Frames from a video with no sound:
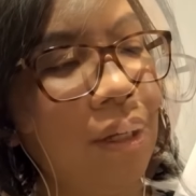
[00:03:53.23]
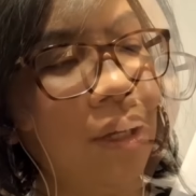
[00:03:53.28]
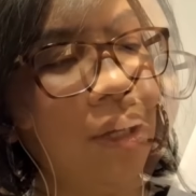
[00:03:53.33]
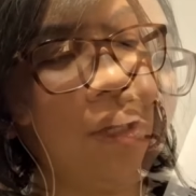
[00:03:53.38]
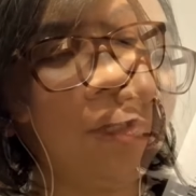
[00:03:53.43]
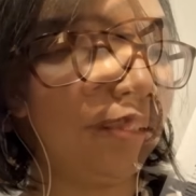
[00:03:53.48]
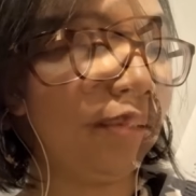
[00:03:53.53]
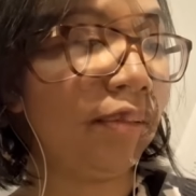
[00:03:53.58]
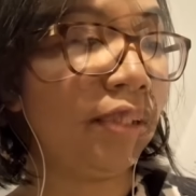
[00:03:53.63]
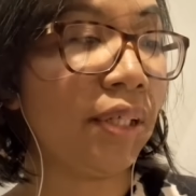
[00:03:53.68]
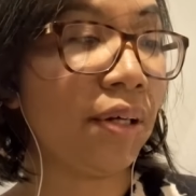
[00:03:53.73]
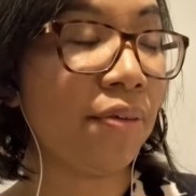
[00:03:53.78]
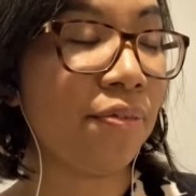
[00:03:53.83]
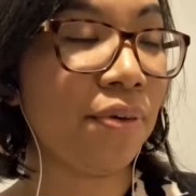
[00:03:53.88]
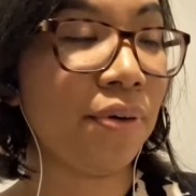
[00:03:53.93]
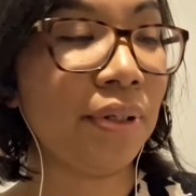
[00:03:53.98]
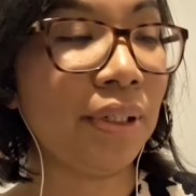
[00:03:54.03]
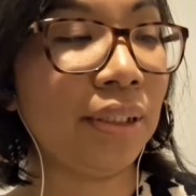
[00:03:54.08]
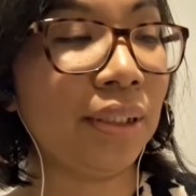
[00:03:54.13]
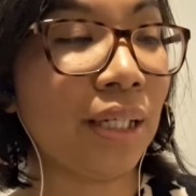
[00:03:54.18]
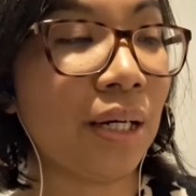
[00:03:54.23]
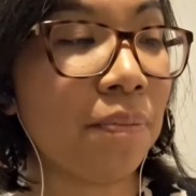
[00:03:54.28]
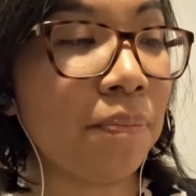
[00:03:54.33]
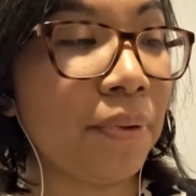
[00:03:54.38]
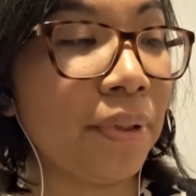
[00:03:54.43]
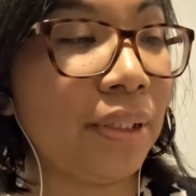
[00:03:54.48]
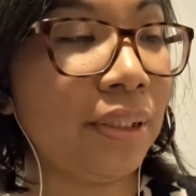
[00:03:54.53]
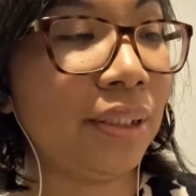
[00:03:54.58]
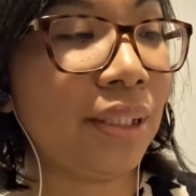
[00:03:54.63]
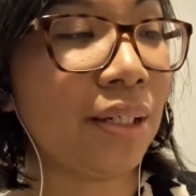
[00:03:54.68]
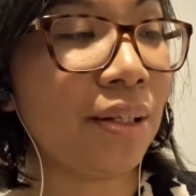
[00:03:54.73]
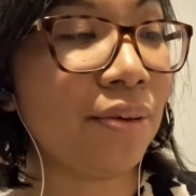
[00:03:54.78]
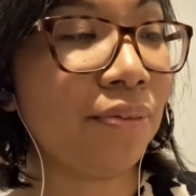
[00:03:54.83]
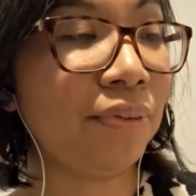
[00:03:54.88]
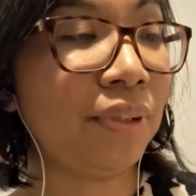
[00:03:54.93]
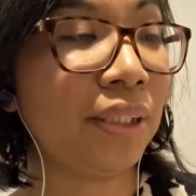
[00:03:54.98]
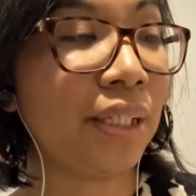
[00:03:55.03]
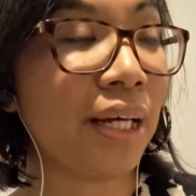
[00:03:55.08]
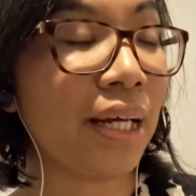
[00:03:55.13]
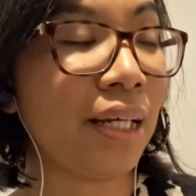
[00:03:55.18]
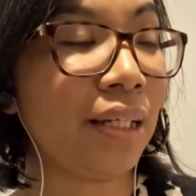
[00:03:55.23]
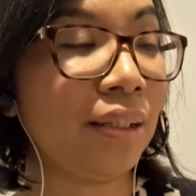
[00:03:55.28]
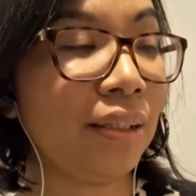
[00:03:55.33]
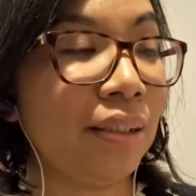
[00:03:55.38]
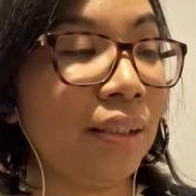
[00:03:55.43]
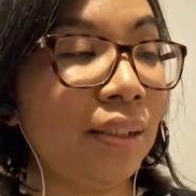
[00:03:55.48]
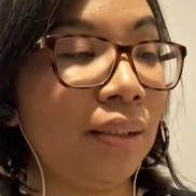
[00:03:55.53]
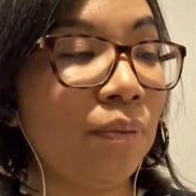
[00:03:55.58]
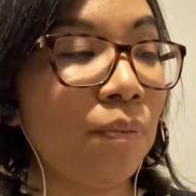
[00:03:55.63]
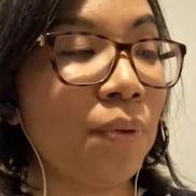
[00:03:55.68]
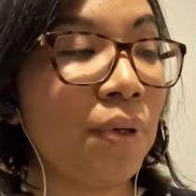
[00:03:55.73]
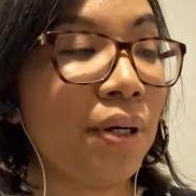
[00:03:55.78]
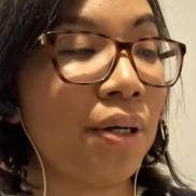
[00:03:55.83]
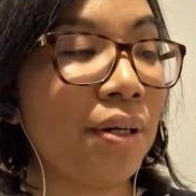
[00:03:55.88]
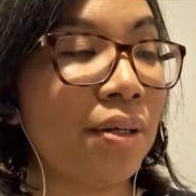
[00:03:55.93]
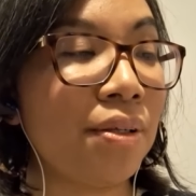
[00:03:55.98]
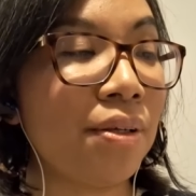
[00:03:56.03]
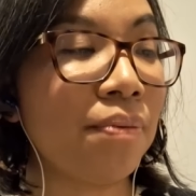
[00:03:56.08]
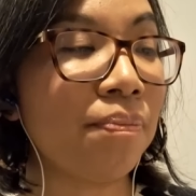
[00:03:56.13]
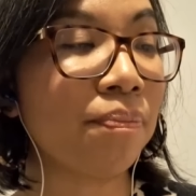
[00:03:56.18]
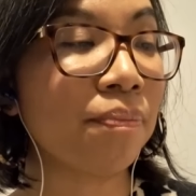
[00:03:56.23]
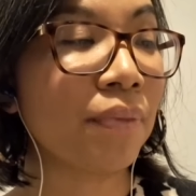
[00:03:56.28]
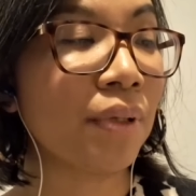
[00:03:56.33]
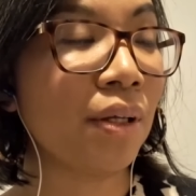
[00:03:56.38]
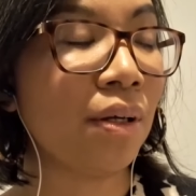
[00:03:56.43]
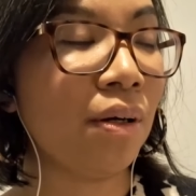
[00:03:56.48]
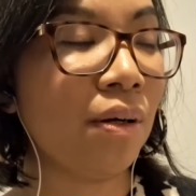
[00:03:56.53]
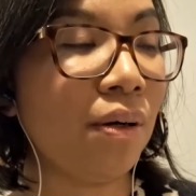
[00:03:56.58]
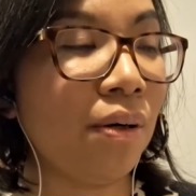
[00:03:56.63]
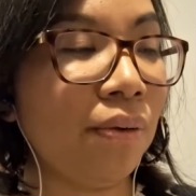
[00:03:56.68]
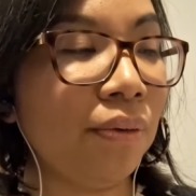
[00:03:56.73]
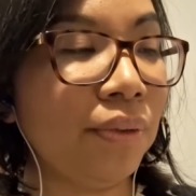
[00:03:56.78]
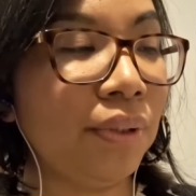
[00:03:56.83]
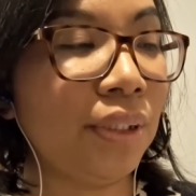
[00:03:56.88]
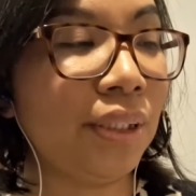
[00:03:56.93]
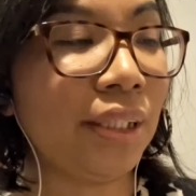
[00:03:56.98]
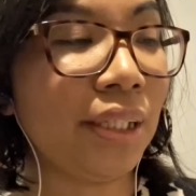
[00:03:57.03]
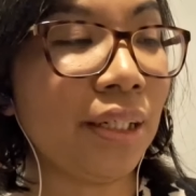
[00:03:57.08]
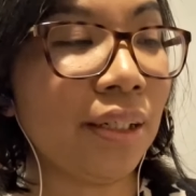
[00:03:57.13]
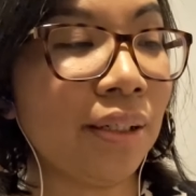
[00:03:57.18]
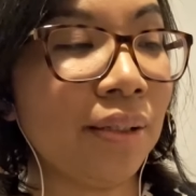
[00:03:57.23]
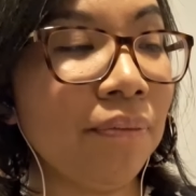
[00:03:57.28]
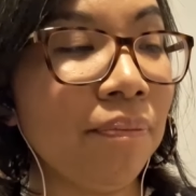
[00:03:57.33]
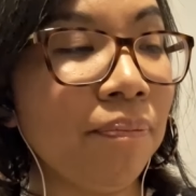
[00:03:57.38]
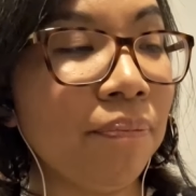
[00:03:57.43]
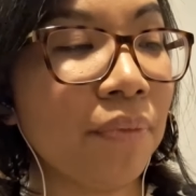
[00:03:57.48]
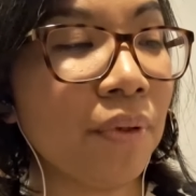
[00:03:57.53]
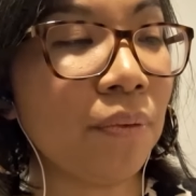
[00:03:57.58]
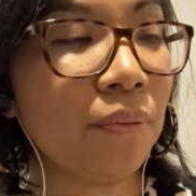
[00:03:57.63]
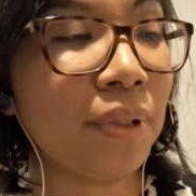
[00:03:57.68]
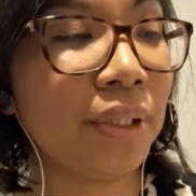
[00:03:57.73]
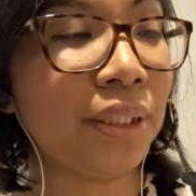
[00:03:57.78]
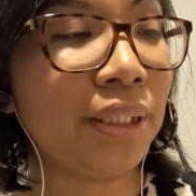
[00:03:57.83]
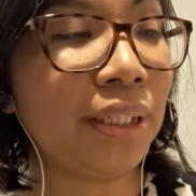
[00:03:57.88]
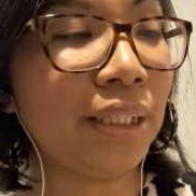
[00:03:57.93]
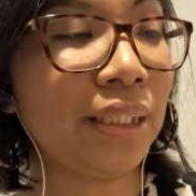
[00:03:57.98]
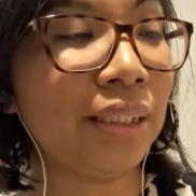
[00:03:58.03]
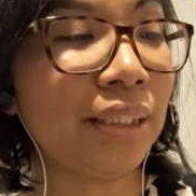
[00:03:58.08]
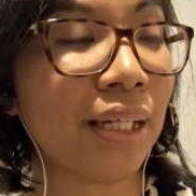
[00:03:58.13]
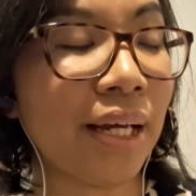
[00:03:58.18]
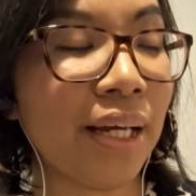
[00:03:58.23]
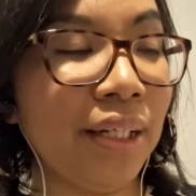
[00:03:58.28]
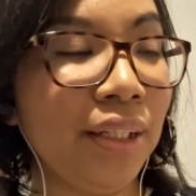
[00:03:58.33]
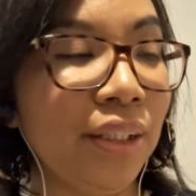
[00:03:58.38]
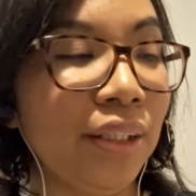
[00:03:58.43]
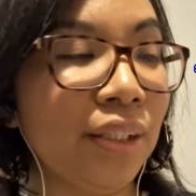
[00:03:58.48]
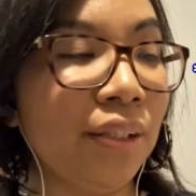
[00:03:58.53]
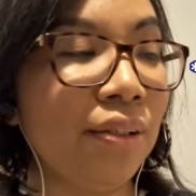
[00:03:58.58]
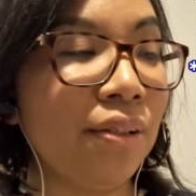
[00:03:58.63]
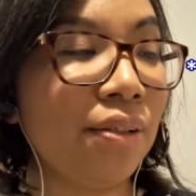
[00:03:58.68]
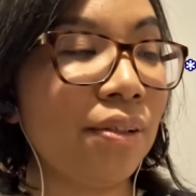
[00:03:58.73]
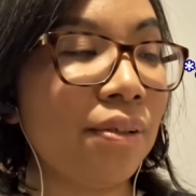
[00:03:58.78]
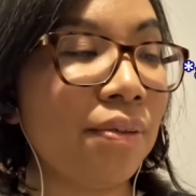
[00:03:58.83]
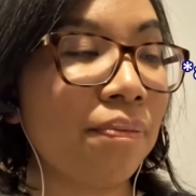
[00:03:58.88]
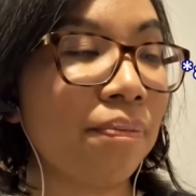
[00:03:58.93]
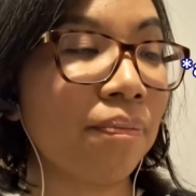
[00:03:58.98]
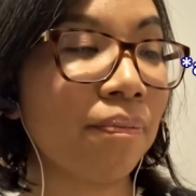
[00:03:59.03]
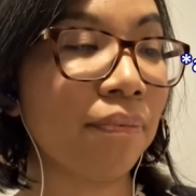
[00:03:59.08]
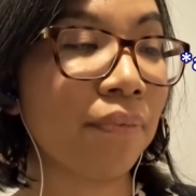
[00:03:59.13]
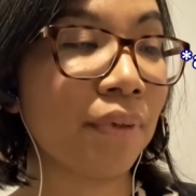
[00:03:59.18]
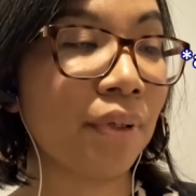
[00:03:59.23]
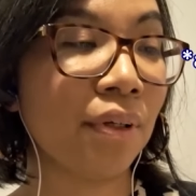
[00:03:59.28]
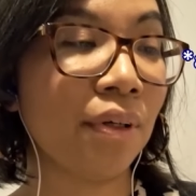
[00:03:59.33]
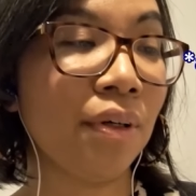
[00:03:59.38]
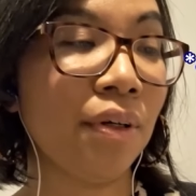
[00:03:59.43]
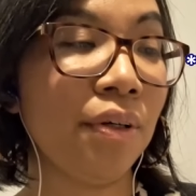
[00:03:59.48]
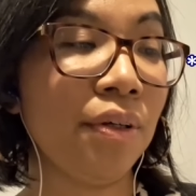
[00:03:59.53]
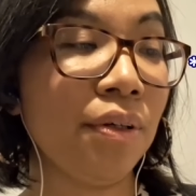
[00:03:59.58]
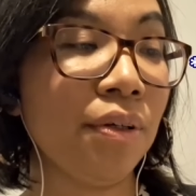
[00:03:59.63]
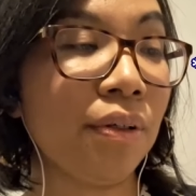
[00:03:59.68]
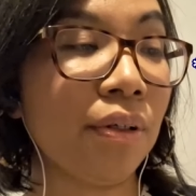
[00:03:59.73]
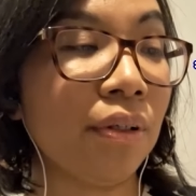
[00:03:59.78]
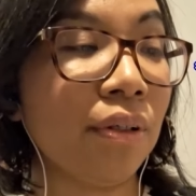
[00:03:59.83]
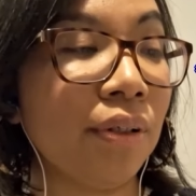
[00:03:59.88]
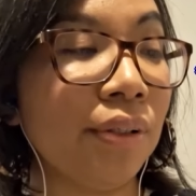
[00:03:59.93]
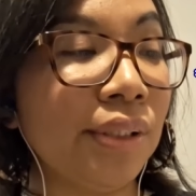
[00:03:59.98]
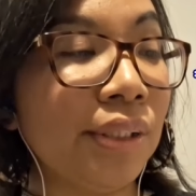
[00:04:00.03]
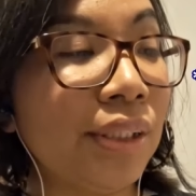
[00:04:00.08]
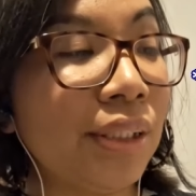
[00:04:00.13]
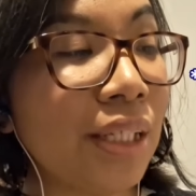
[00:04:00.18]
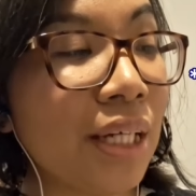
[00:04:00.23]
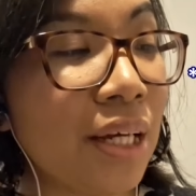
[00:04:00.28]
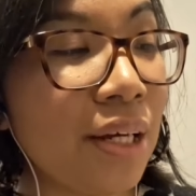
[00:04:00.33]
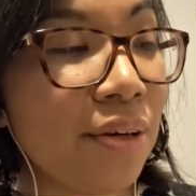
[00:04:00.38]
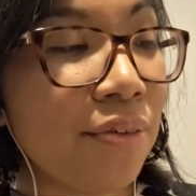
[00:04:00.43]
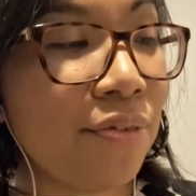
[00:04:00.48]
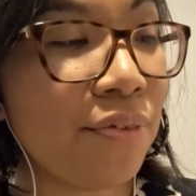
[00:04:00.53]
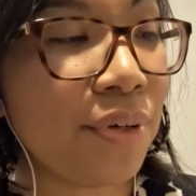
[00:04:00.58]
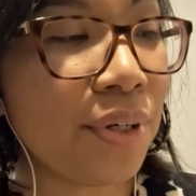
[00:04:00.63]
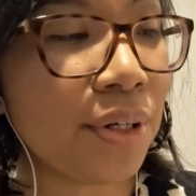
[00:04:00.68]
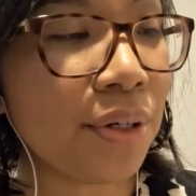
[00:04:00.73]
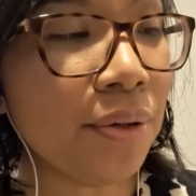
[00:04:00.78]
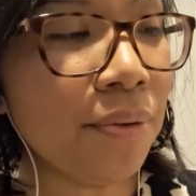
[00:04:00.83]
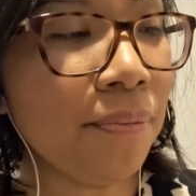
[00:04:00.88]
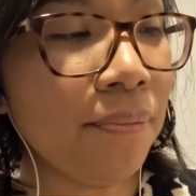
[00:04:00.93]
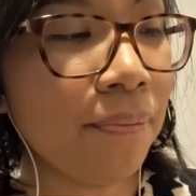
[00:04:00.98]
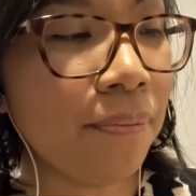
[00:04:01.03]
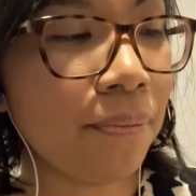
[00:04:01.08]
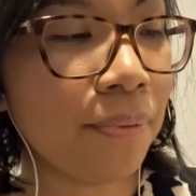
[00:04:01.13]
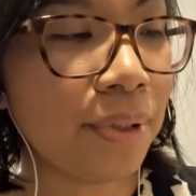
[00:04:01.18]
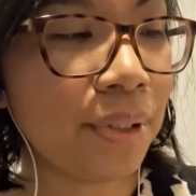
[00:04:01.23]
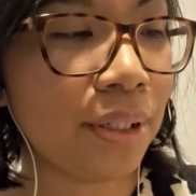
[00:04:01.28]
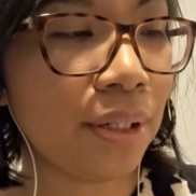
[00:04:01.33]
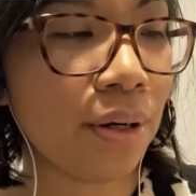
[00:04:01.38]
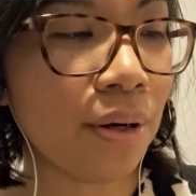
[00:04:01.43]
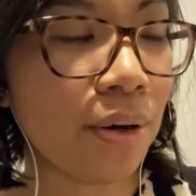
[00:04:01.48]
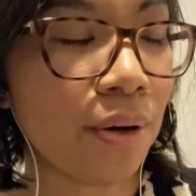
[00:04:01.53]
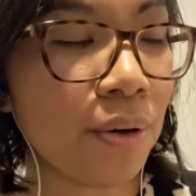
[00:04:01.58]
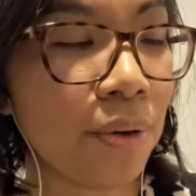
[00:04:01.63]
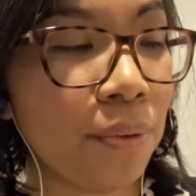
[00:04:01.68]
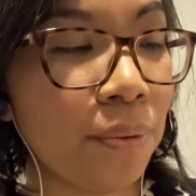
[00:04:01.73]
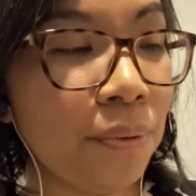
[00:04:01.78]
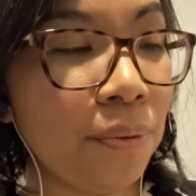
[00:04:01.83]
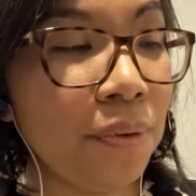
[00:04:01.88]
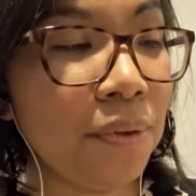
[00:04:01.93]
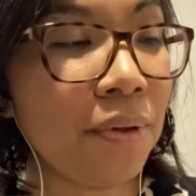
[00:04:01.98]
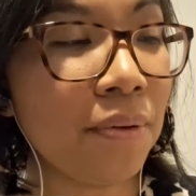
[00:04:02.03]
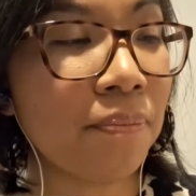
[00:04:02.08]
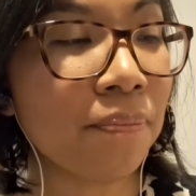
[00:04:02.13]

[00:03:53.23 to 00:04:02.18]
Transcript: So for example, instead of saying this word ancien, which is ancient, you can also say vieux, old,